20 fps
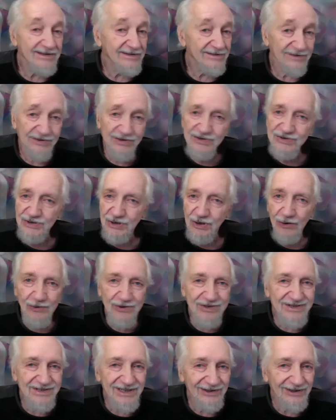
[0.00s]
she's
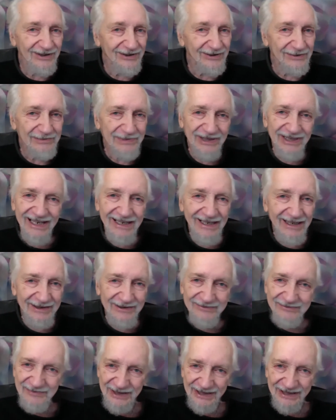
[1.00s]
always a little bit ahead of
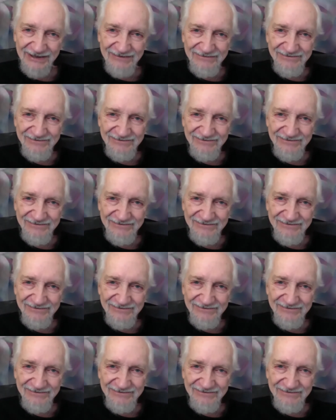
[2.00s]
me.